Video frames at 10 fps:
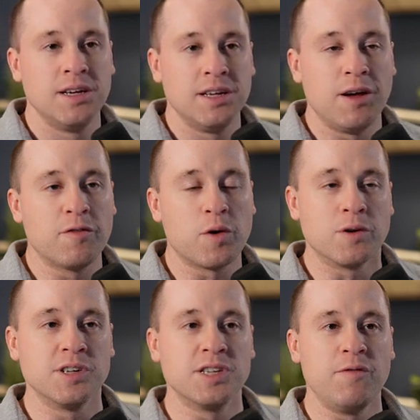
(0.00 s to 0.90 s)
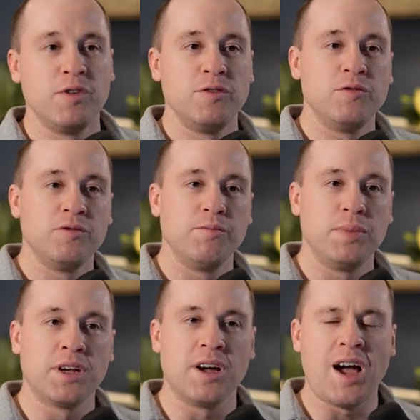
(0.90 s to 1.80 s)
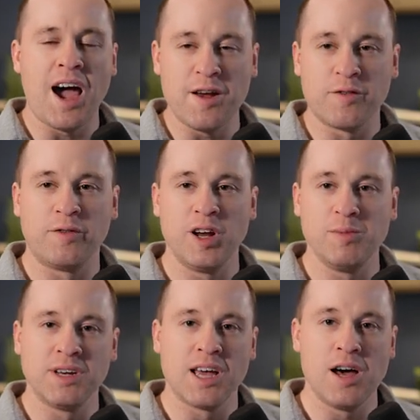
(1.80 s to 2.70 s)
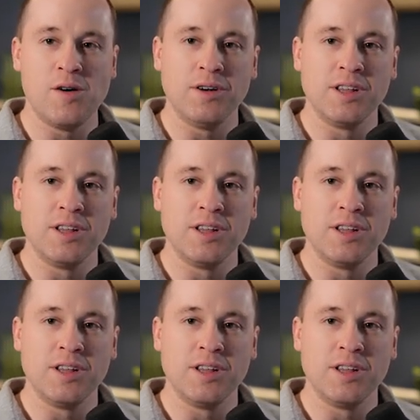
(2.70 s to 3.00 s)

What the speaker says: Now, of course, if you pick a higher fragment count,